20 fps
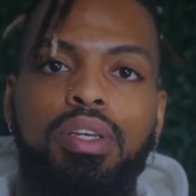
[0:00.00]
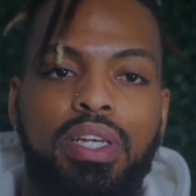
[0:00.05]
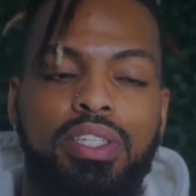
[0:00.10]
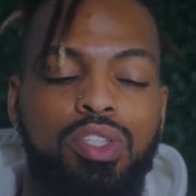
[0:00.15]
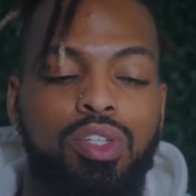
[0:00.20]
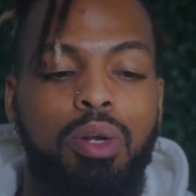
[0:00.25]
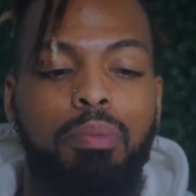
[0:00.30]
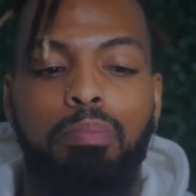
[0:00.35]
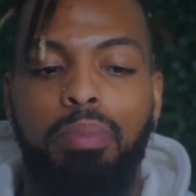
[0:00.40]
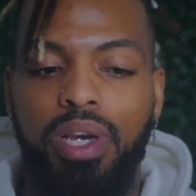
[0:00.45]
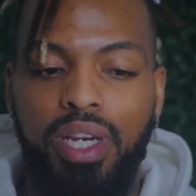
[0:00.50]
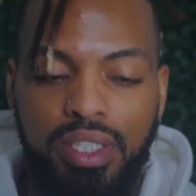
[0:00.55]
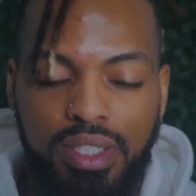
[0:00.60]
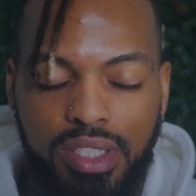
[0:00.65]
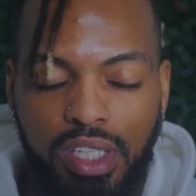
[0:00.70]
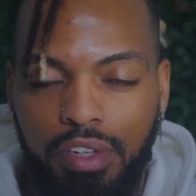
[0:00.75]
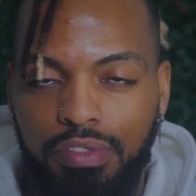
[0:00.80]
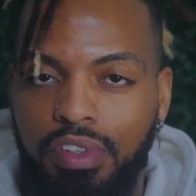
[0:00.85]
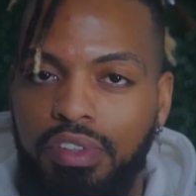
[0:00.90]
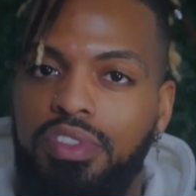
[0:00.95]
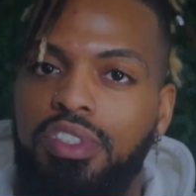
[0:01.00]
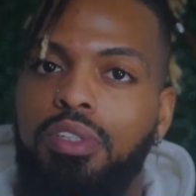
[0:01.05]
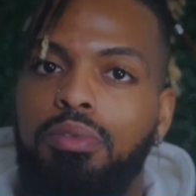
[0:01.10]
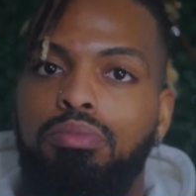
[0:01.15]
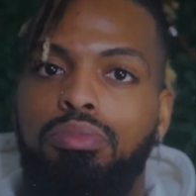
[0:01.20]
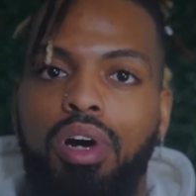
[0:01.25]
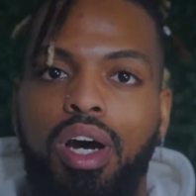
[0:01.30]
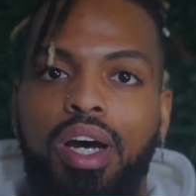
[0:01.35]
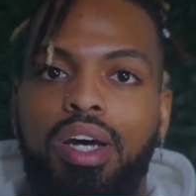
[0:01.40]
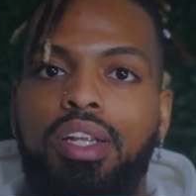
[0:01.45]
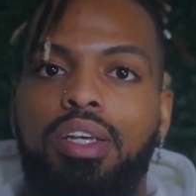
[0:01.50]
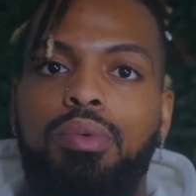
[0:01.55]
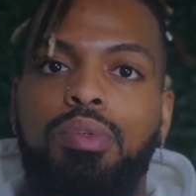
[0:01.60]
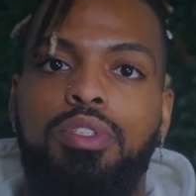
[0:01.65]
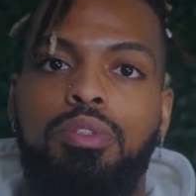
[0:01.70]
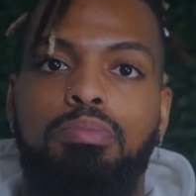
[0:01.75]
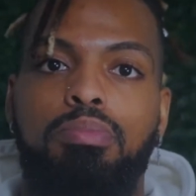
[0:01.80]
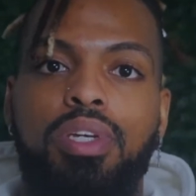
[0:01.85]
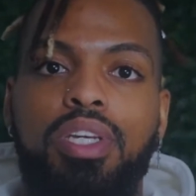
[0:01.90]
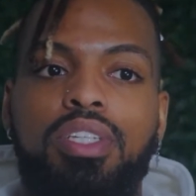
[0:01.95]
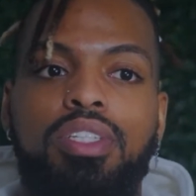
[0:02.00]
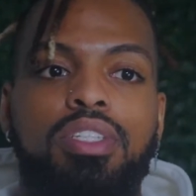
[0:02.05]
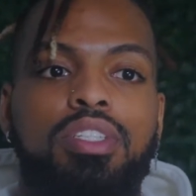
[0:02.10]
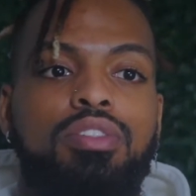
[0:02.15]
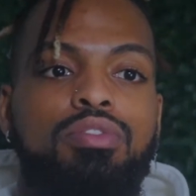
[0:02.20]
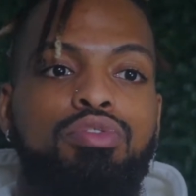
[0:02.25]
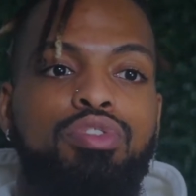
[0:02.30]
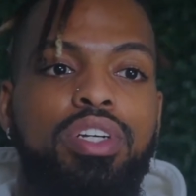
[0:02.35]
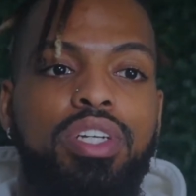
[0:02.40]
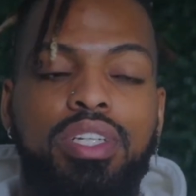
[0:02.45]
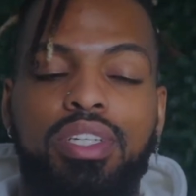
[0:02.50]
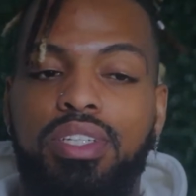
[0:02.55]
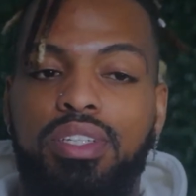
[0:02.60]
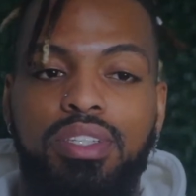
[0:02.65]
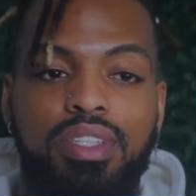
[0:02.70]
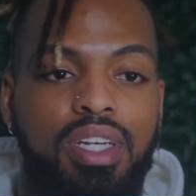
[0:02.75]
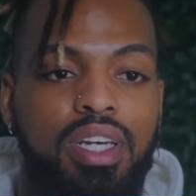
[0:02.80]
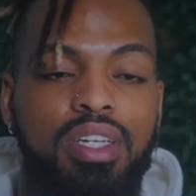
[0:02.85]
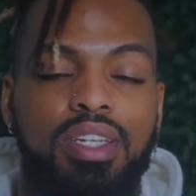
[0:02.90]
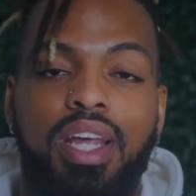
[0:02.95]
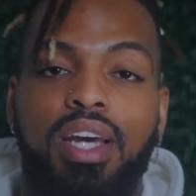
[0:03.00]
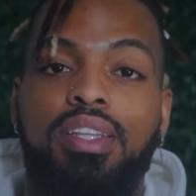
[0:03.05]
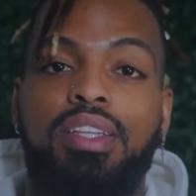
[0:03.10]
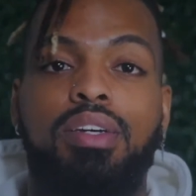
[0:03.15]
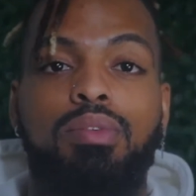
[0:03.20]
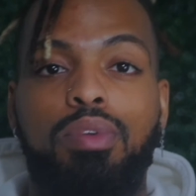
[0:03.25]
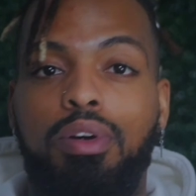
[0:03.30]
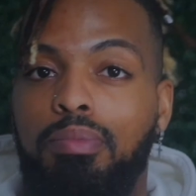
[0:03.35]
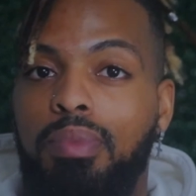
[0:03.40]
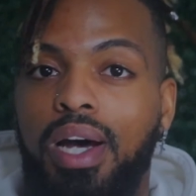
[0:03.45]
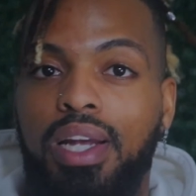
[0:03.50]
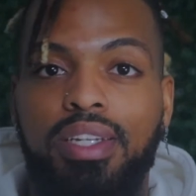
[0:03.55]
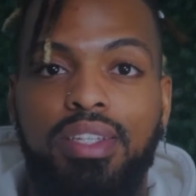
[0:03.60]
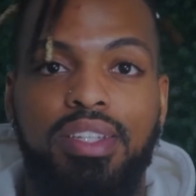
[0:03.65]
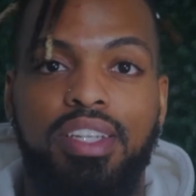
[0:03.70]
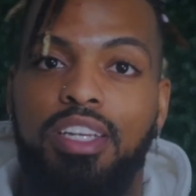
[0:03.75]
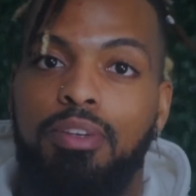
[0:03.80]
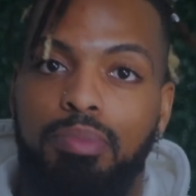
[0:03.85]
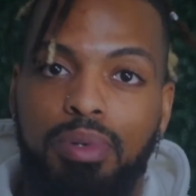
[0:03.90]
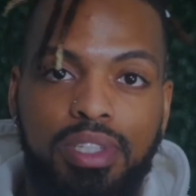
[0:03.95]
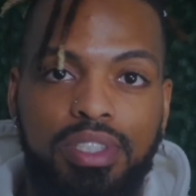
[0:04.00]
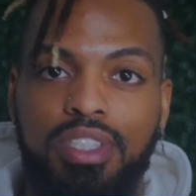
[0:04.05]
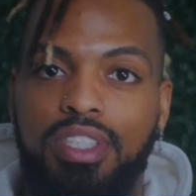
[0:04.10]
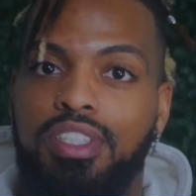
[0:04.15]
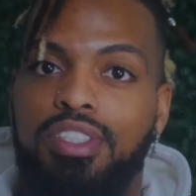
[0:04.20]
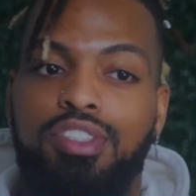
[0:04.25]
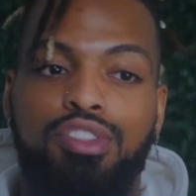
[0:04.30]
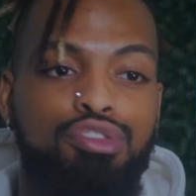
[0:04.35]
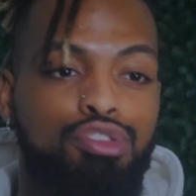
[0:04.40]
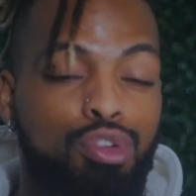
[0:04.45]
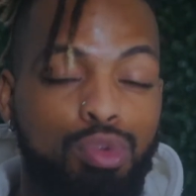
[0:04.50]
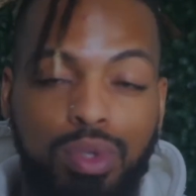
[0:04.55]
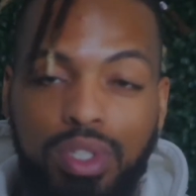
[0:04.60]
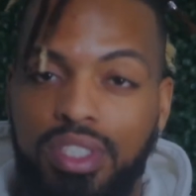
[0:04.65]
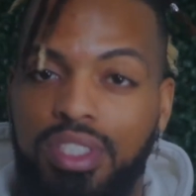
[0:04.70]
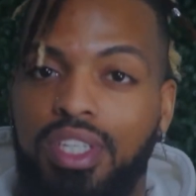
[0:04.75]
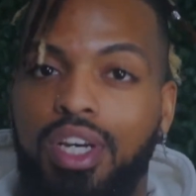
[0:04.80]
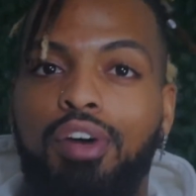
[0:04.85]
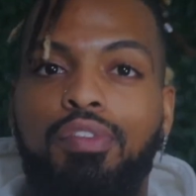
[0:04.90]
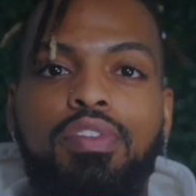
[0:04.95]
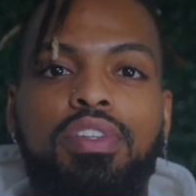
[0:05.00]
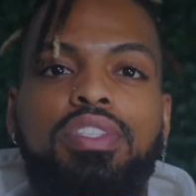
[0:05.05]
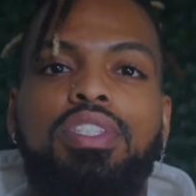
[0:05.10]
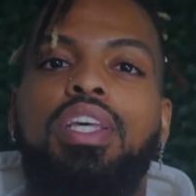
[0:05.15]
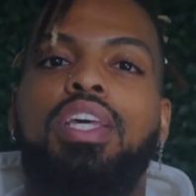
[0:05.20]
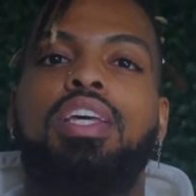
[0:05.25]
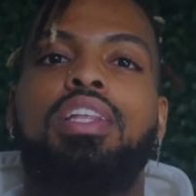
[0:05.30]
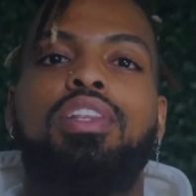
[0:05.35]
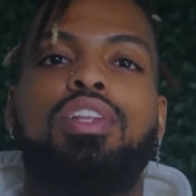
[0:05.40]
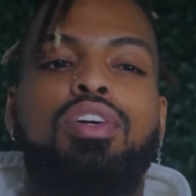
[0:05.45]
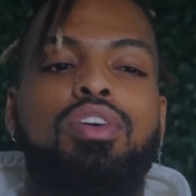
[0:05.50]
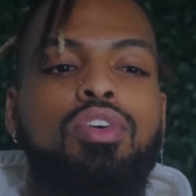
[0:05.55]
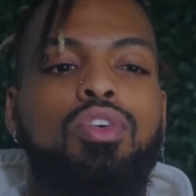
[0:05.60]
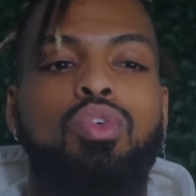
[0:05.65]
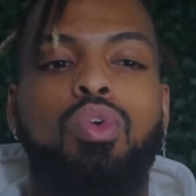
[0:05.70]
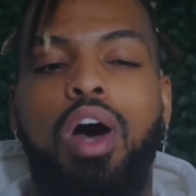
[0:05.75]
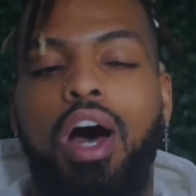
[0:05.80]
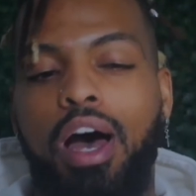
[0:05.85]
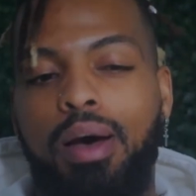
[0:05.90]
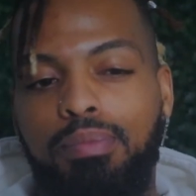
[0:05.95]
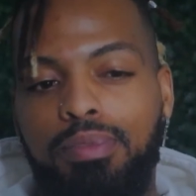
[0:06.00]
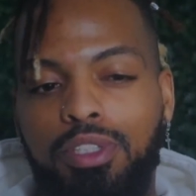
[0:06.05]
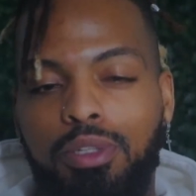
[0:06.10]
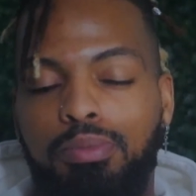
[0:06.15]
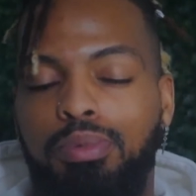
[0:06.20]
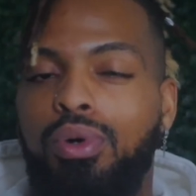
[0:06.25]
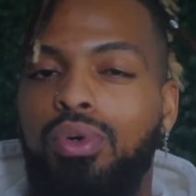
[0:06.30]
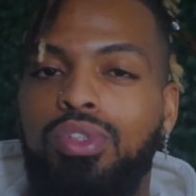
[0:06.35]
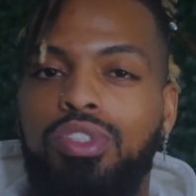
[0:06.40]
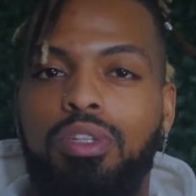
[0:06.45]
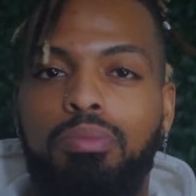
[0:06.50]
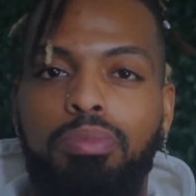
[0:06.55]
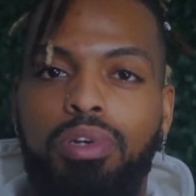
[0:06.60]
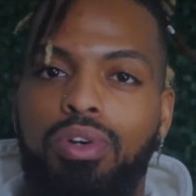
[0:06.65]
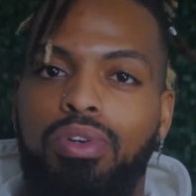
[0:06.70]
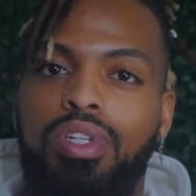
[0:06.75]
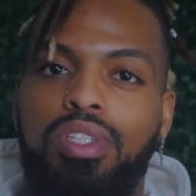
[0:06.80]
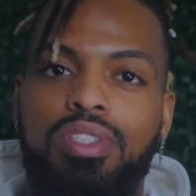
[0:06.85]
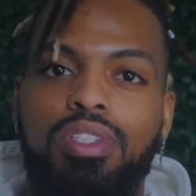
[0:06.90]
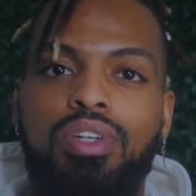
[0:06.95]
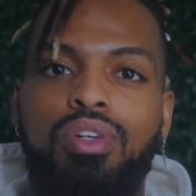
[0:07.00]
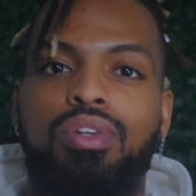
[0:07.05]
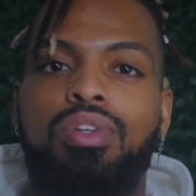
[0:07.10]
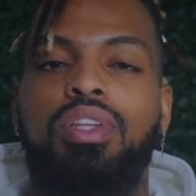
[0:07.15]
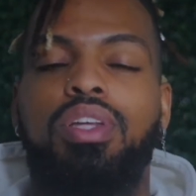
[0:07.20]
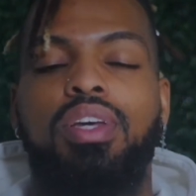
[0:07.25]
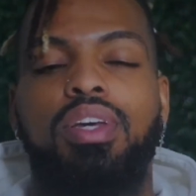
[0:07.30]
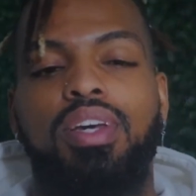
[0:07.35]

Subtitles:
So the biggest gift of sobriety was me just reconnecting with my deepest and truest self and saying, look, who I'm supposed to be on this earth,